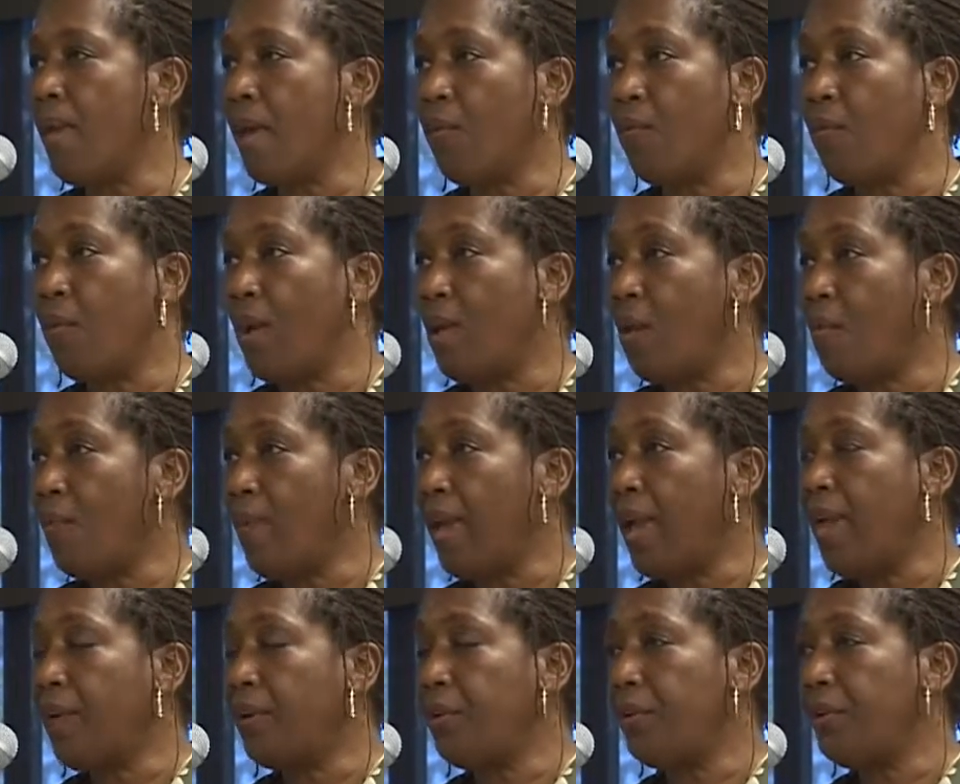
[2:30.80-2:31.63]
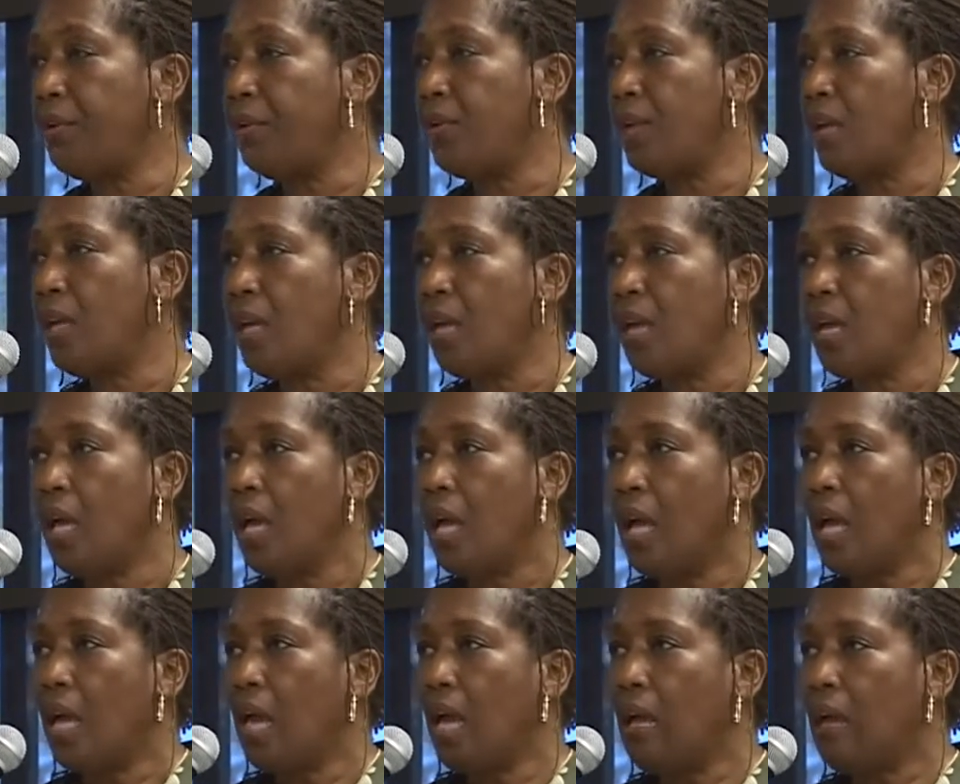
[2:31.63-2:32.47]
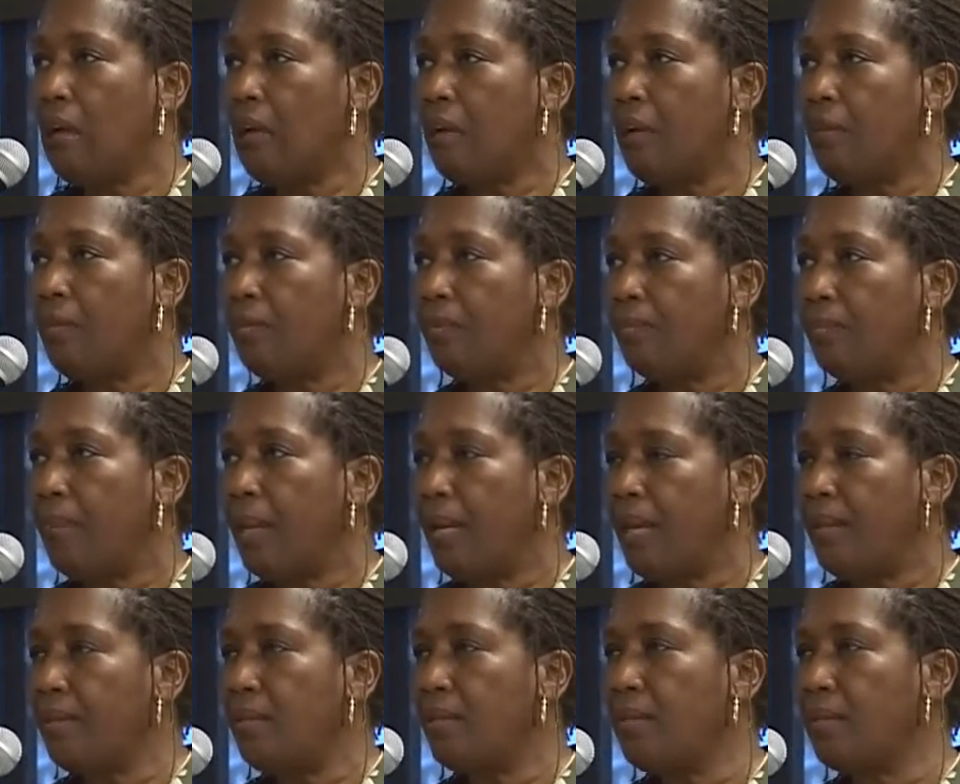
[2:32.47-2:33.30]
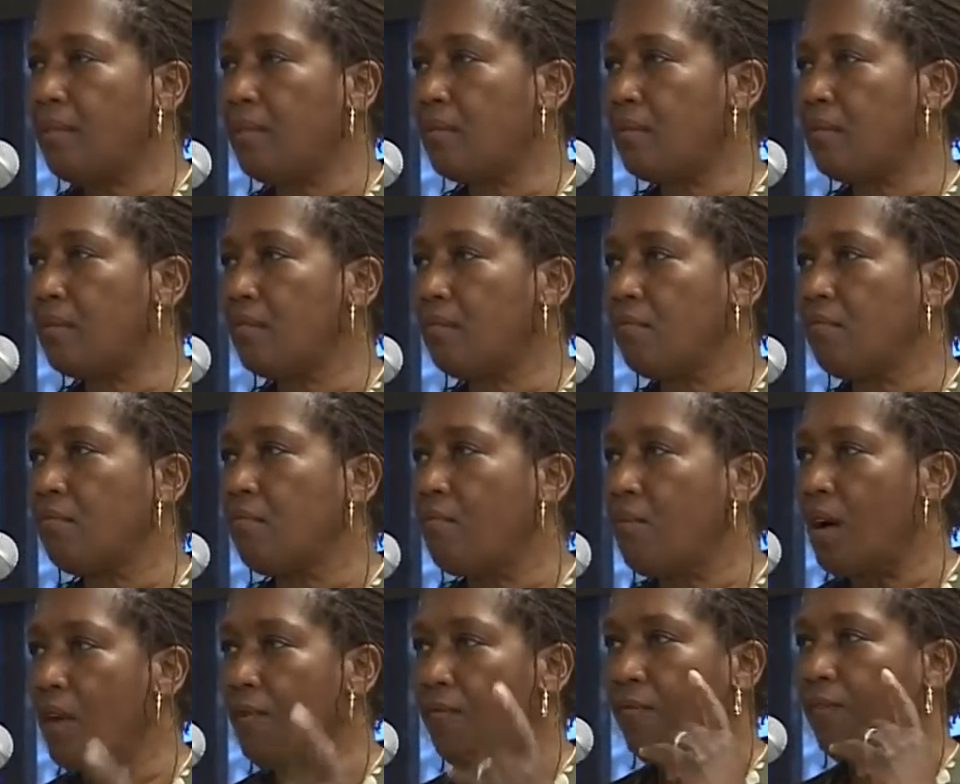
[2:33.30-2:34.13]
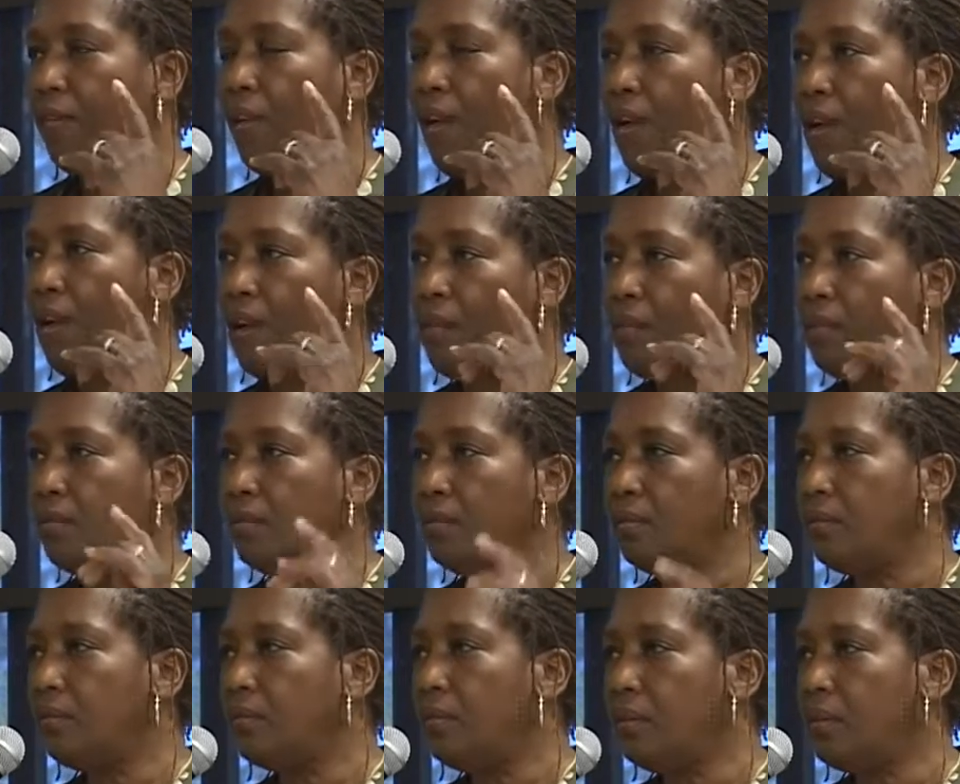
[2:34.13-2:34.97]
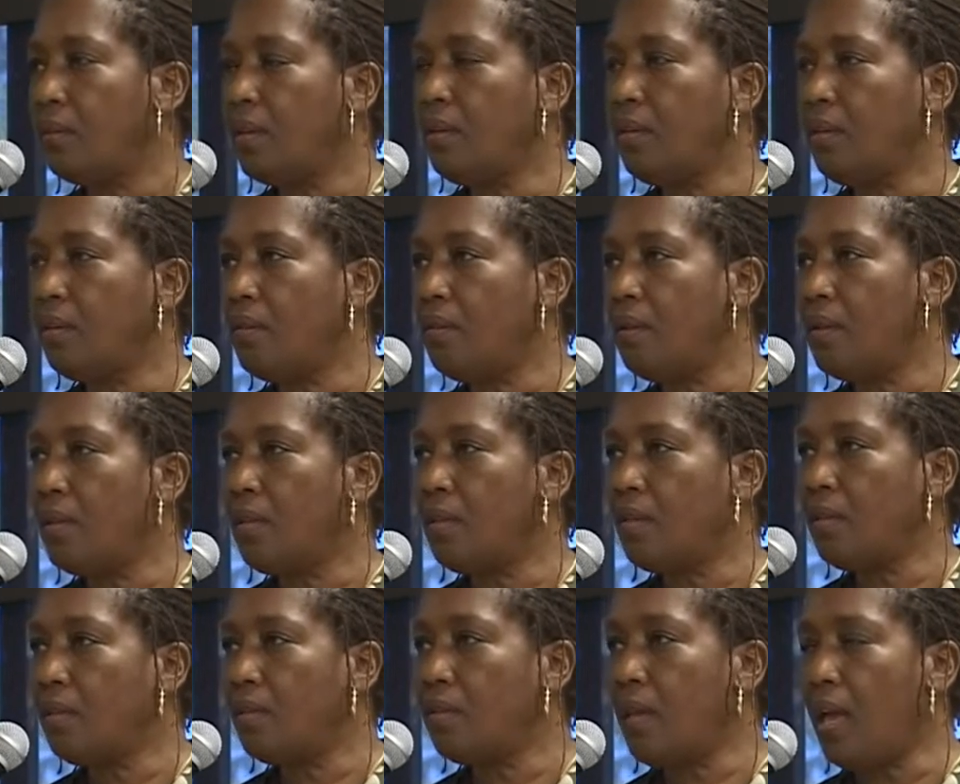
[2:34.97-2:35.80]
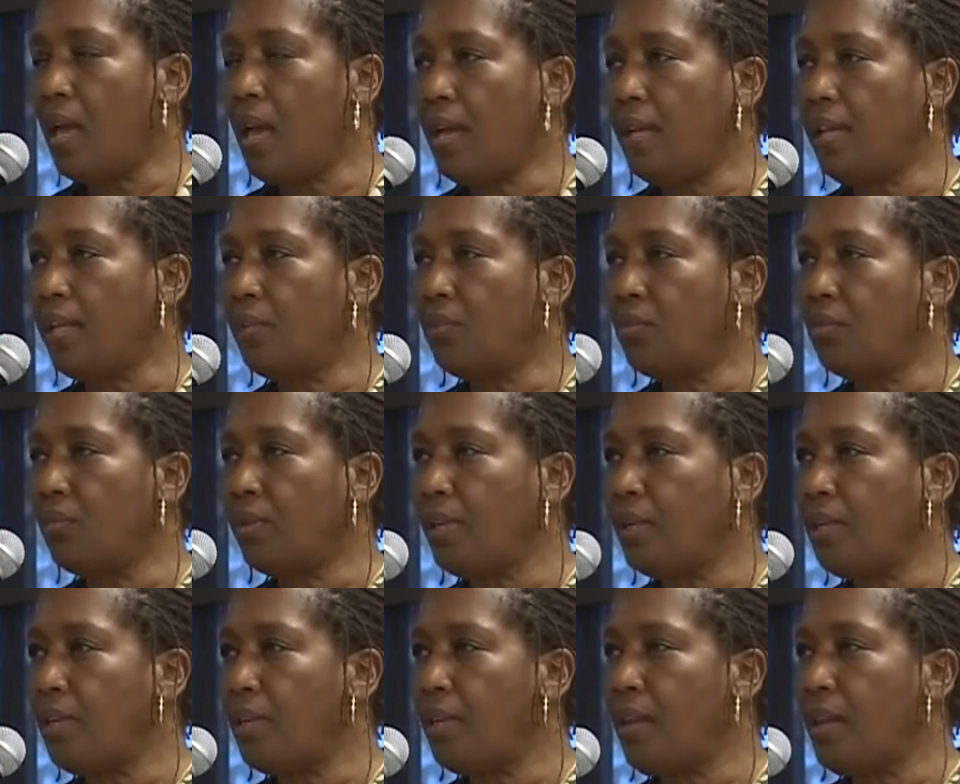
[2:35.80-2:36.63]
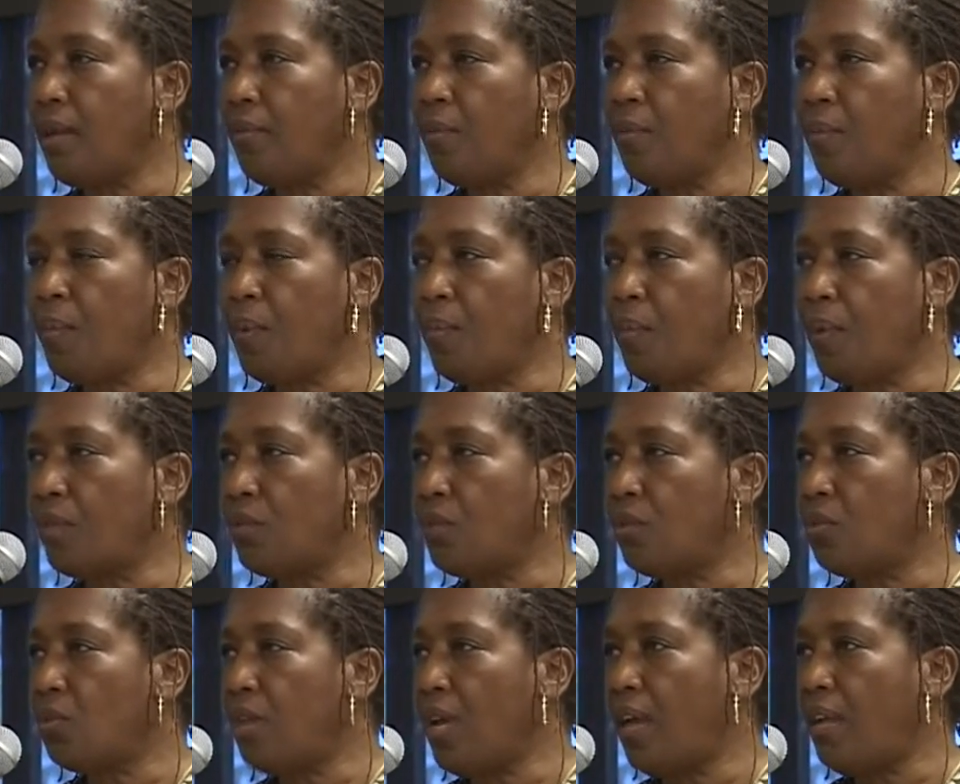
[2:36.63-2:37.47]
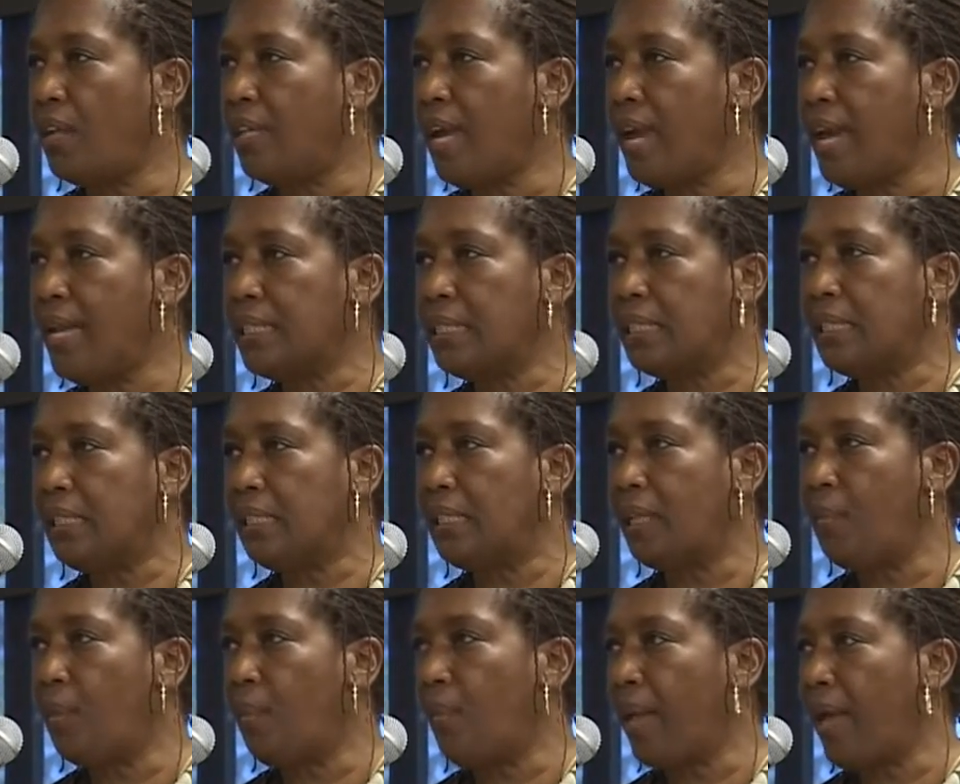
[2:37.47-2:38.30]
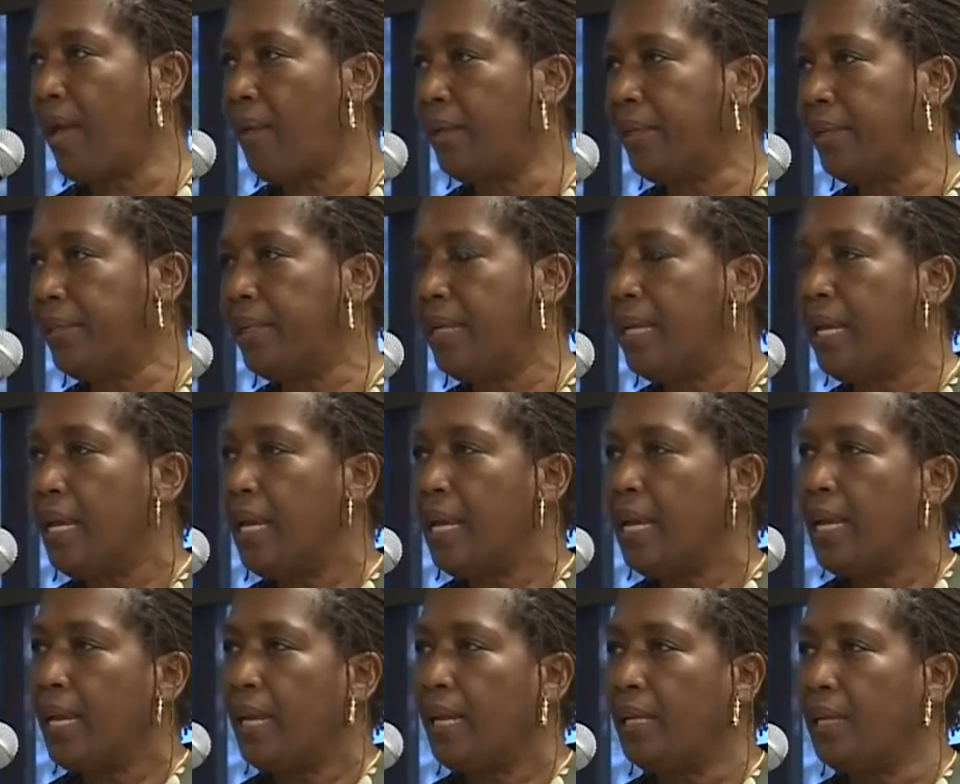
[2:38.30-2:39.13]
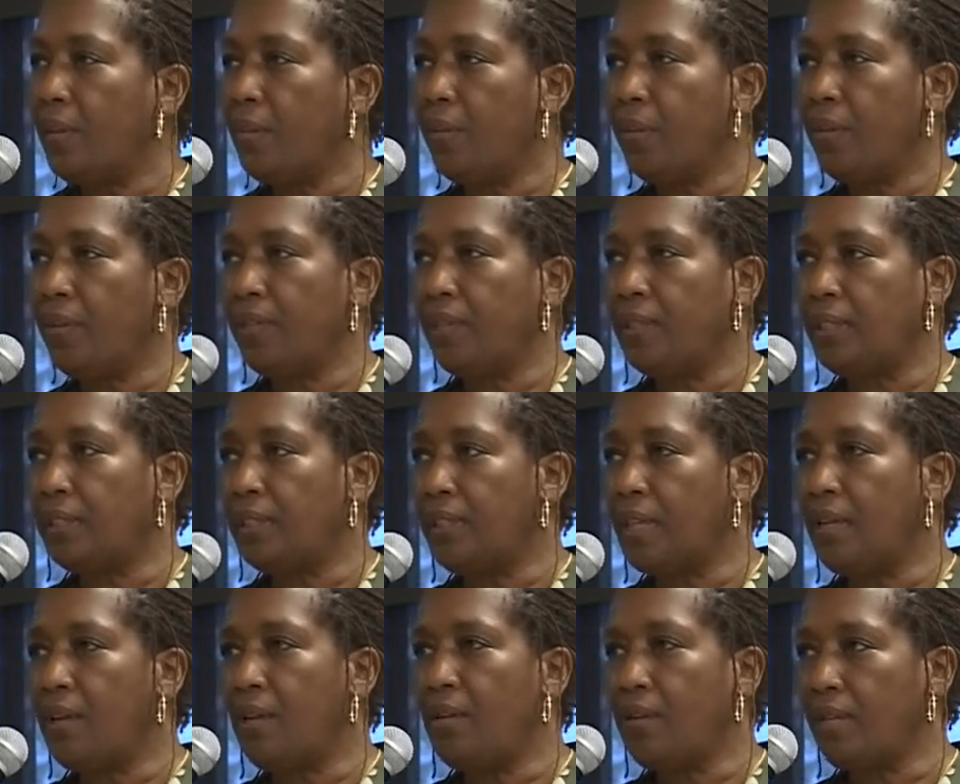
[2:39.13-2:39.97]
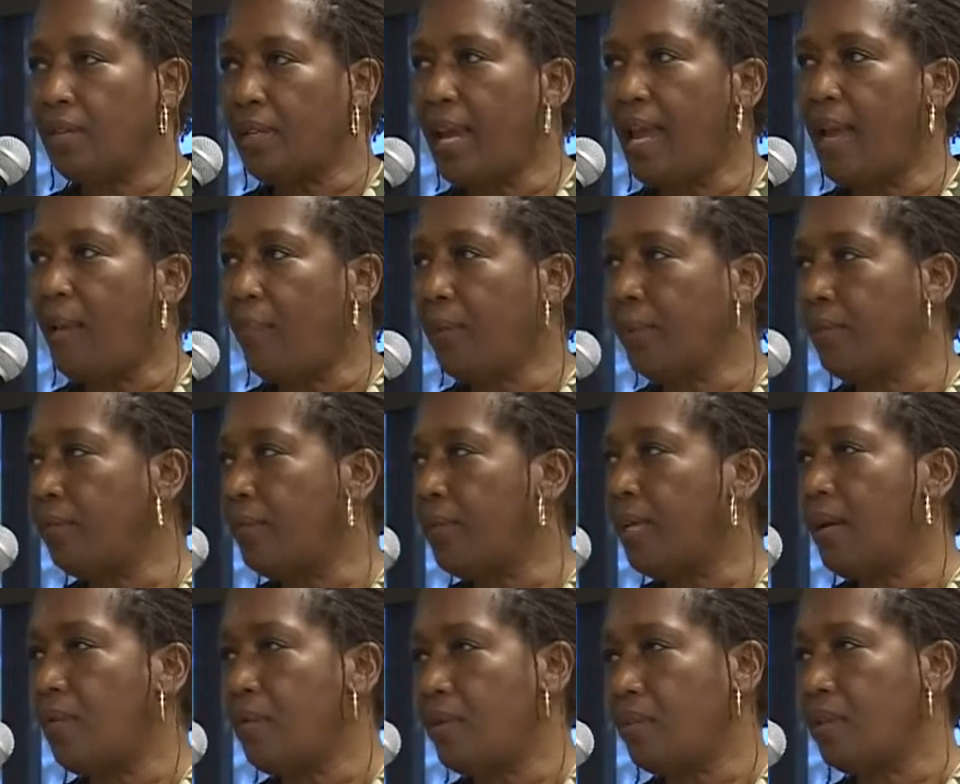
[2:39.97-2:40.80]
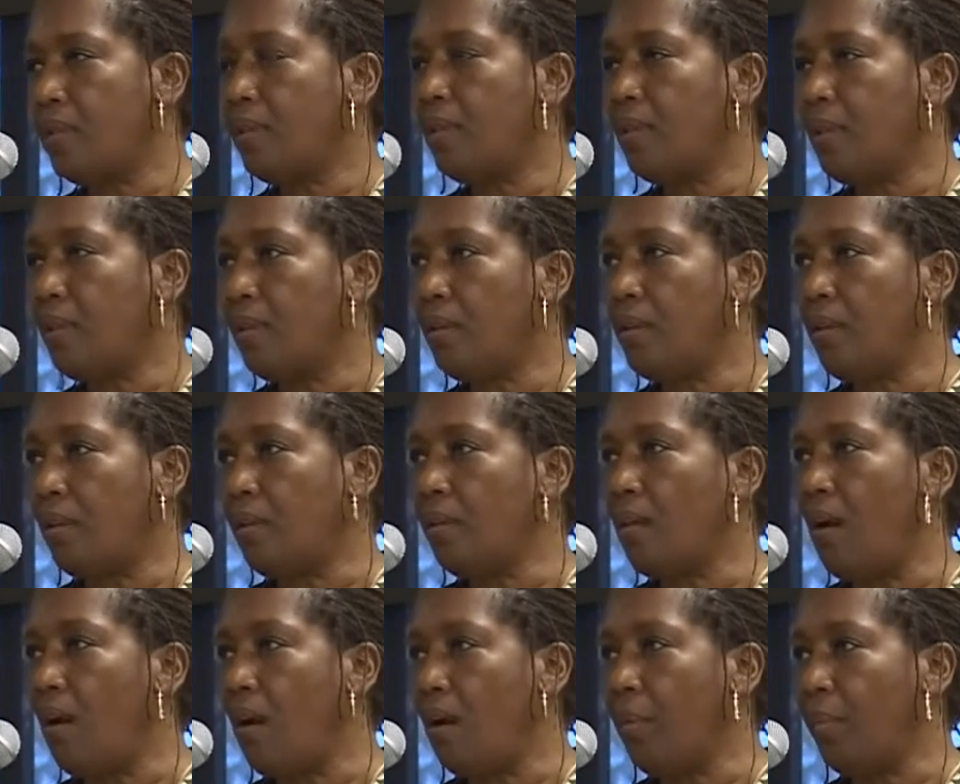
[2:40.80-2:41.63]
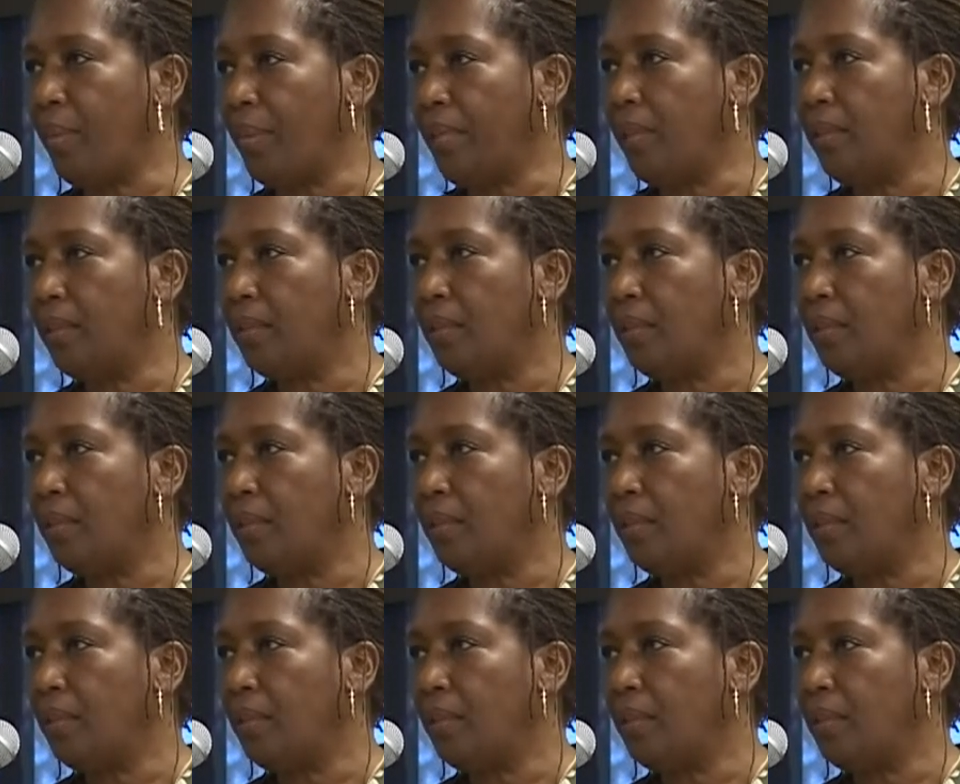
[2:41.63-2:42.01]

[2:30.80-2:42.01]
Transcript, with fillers: well-mannered, um, had this one flaw this eye injury. And I remember as a child asking him about it, and he briefly said, oh, it happened when I was in, in the Army.